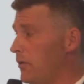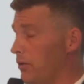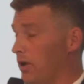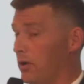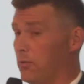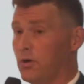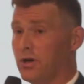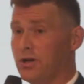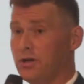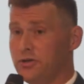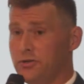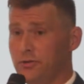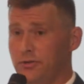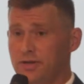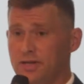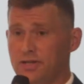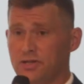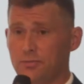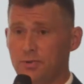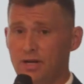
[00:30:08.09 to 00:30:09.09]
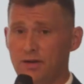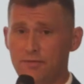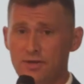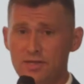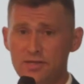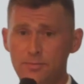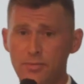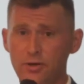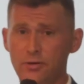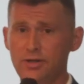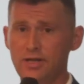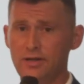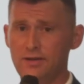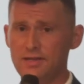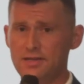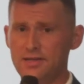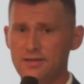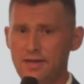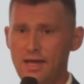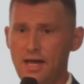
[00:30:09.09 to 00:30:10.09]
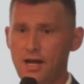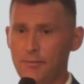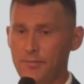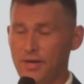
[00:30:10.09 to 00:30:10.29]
We're like, we're going to do this. We have this building and this and that.